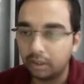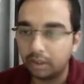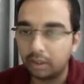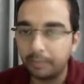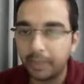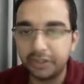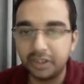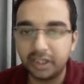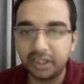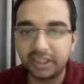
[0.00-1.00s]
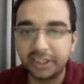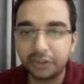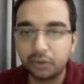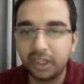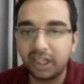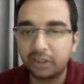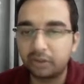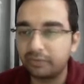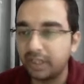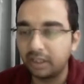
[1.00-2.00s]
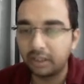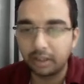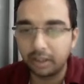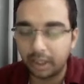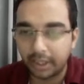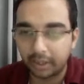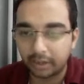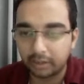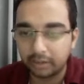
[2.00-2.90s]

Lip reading: benzene ring. That is your electrophilic attack.